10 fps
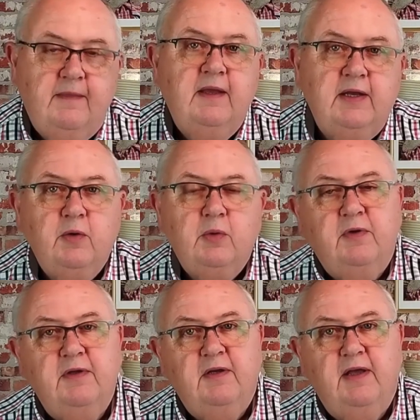It now
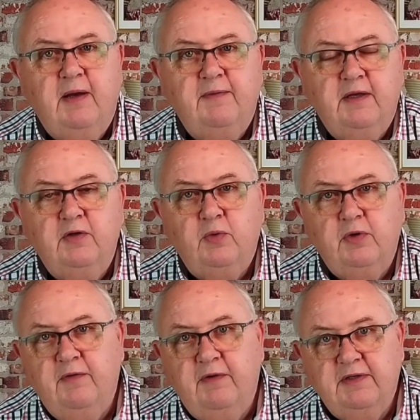goes into the oven at
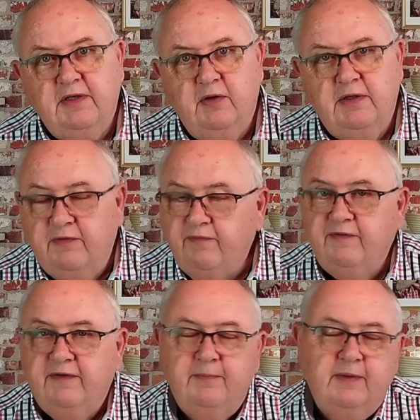215 degrees for
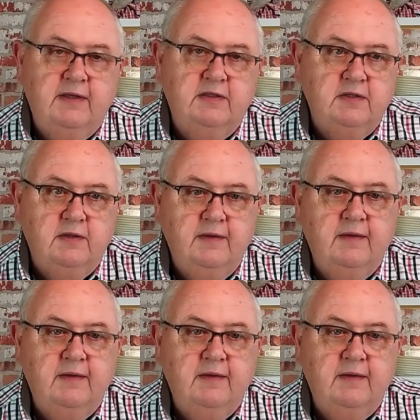15 minutes.